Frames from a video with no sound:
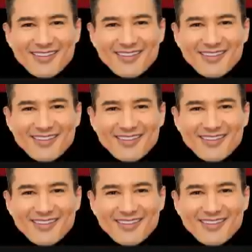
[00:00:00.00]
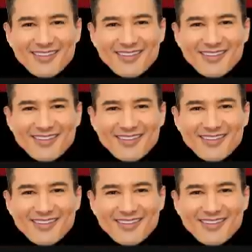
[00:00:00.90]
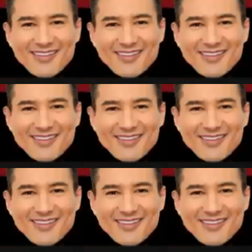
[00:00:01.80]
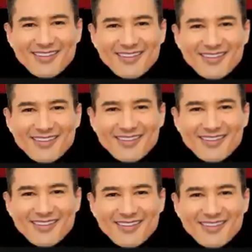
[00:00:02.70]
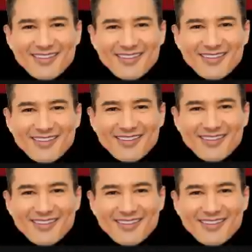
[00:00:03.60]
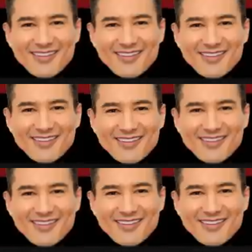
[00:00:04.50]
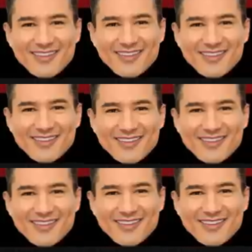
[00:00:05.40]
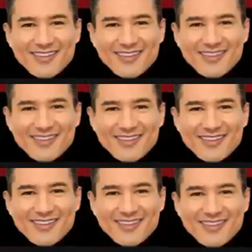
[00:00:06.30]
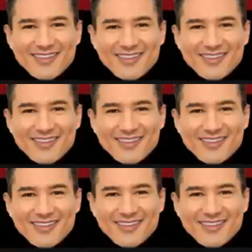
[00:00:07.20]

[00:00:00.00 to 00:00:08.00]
The person shown says nothing.